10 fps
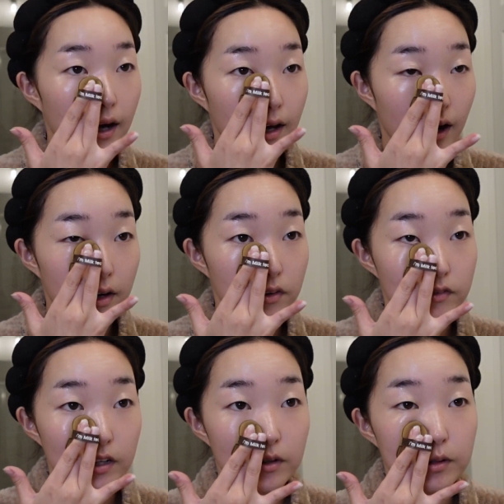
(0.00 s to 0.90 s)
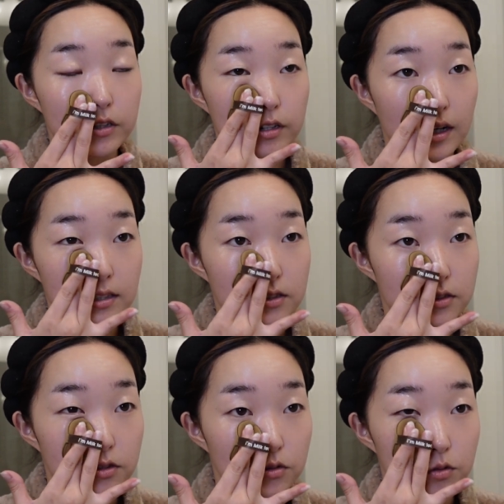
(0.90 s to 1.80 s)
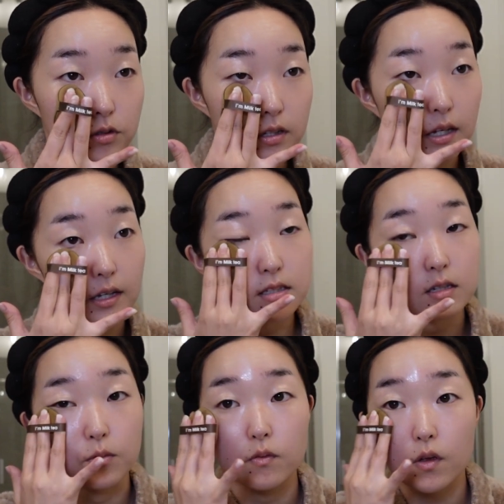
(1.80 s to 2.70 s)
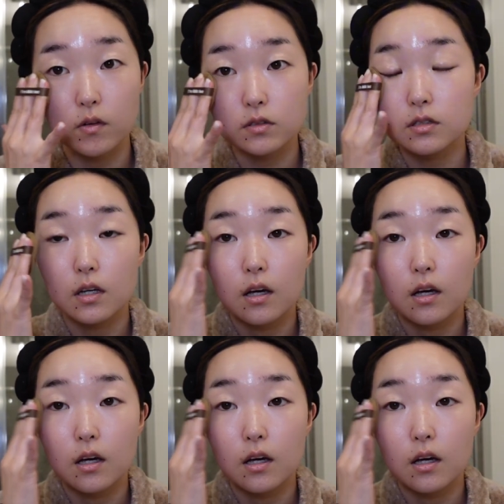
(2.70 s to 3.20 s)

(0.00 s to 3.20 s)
I highly recommend you guys to get some of those.